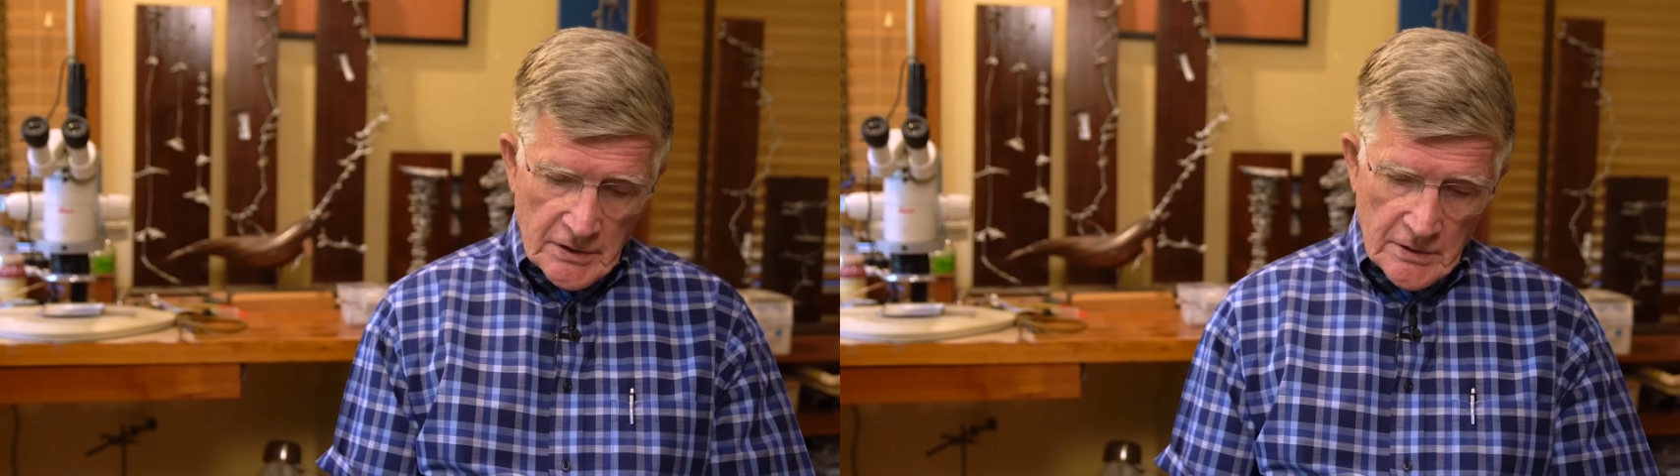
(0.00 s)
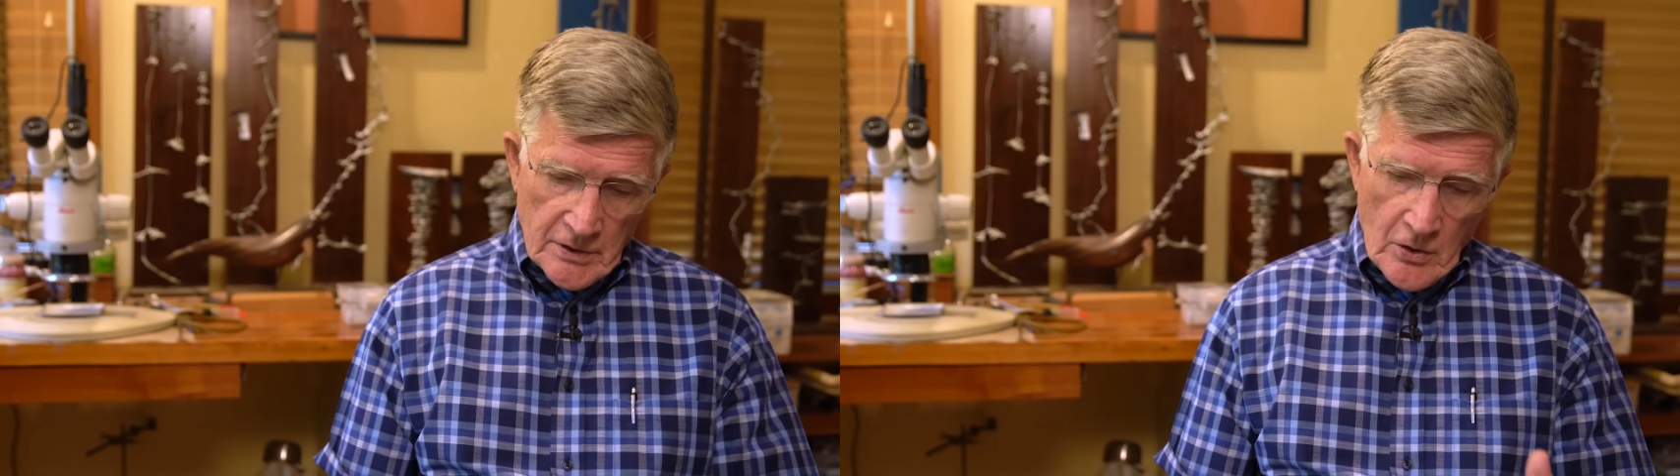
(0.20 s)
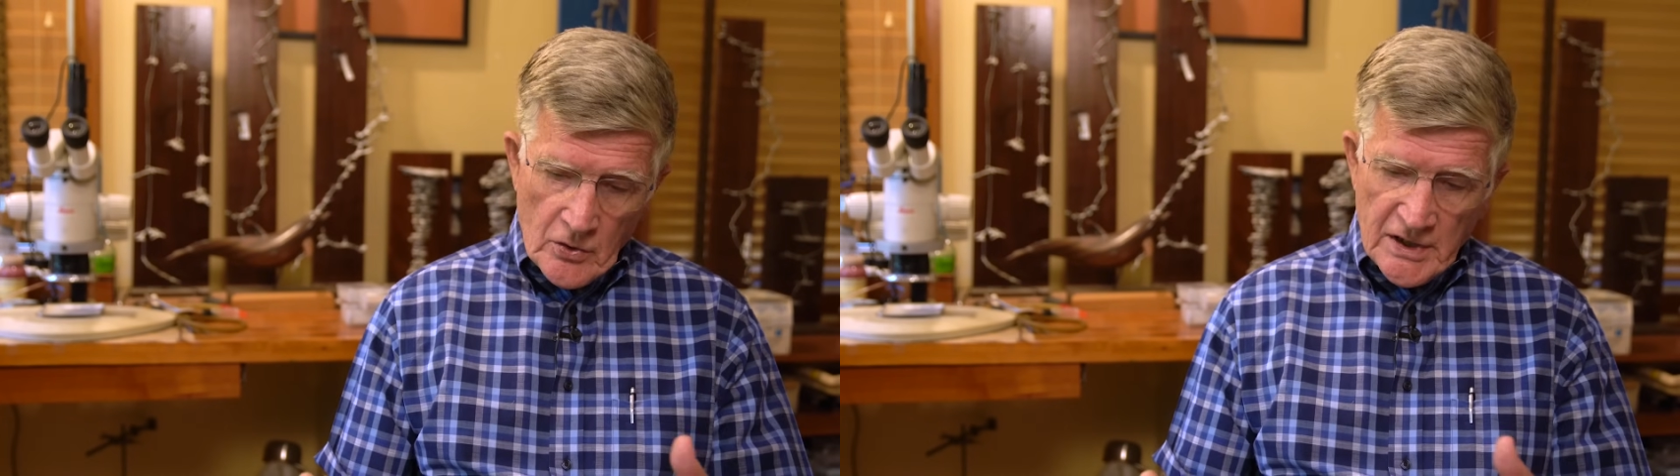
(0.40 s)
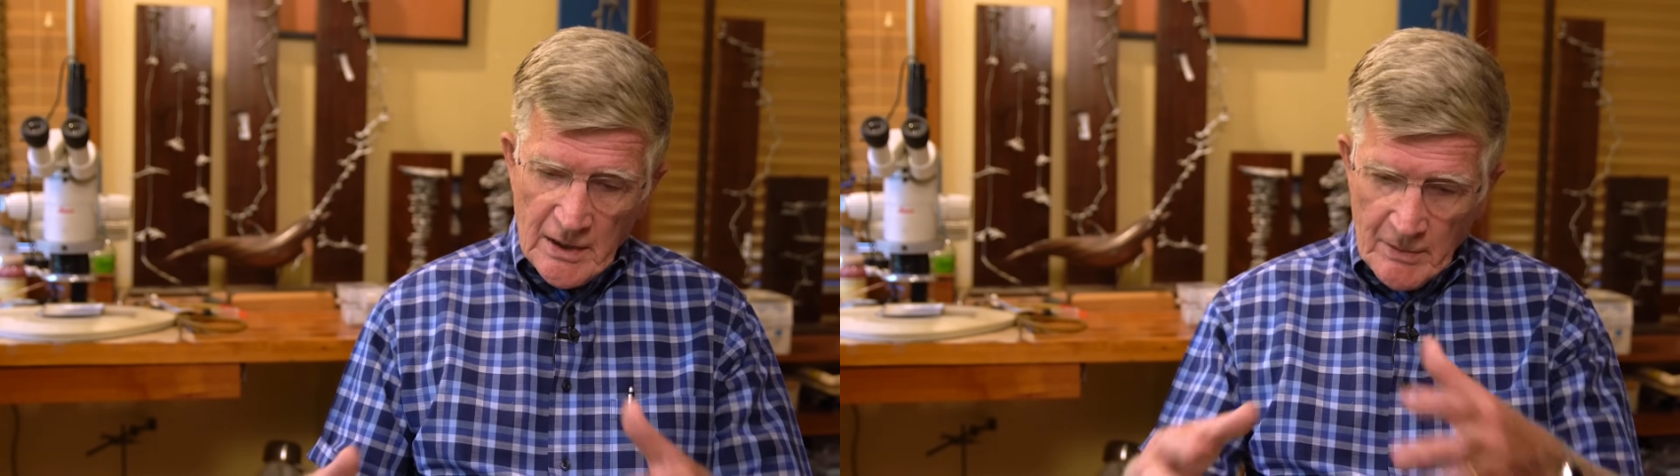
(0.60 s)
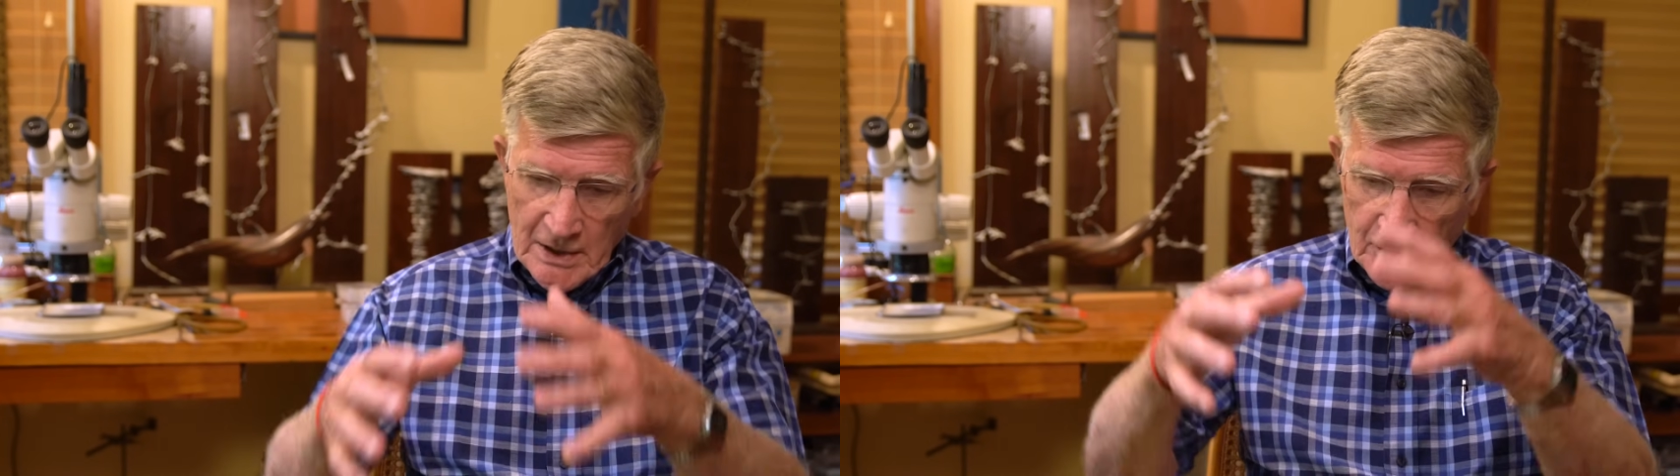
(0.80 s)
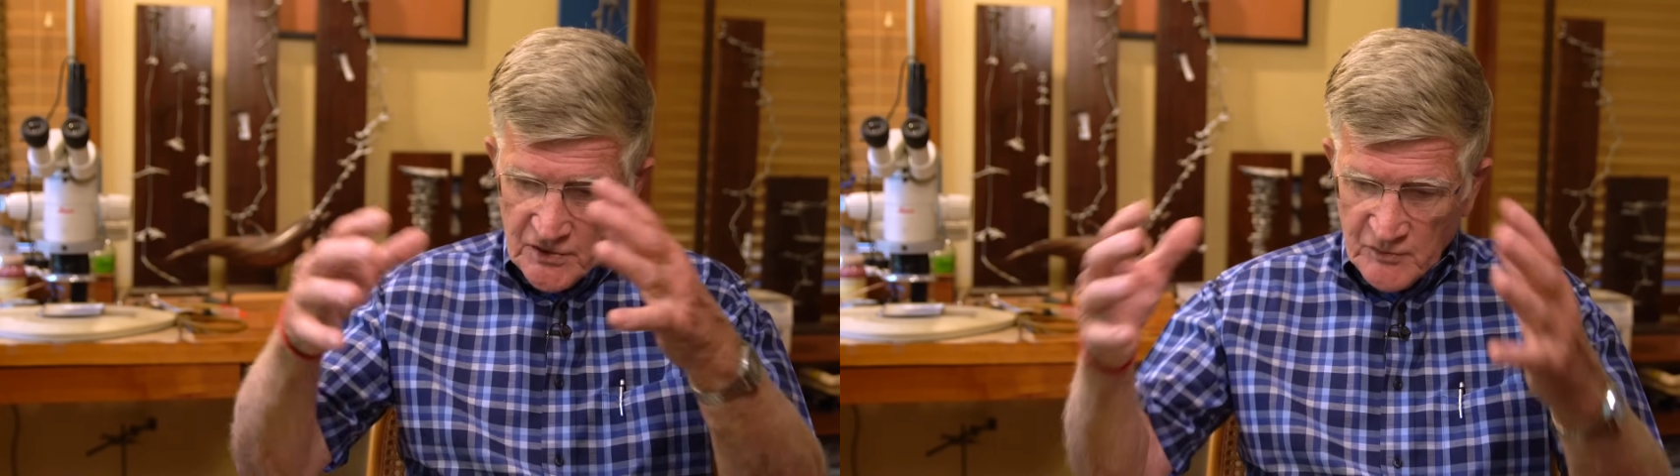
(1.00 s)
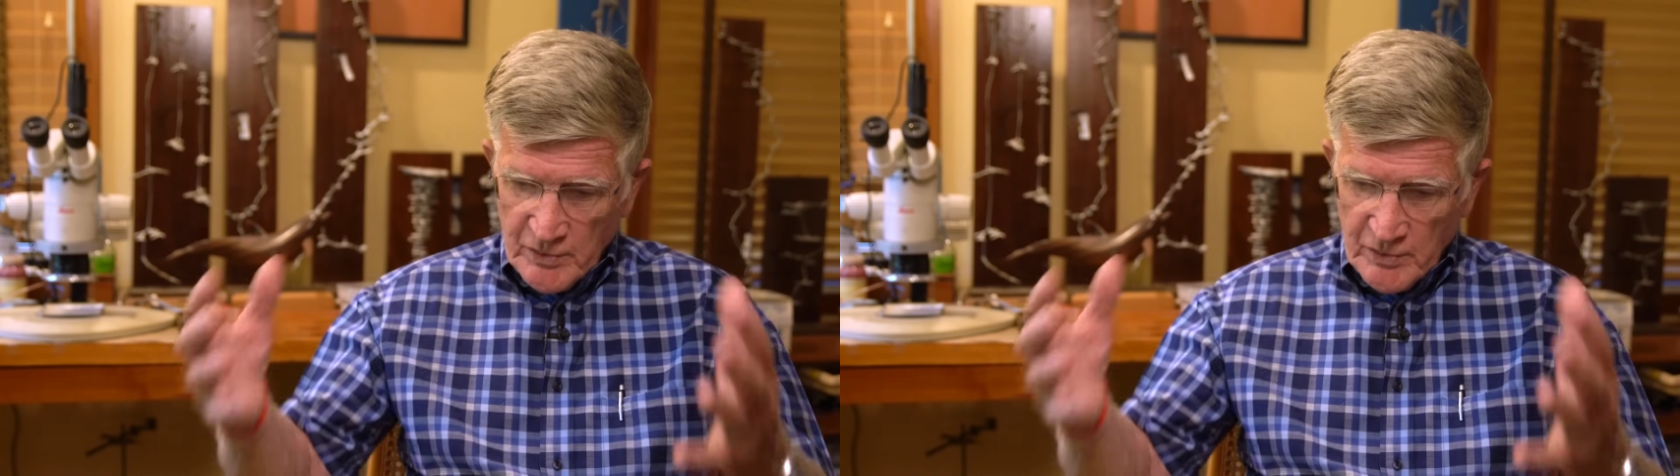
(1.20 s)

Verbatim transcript: it, it all came out in this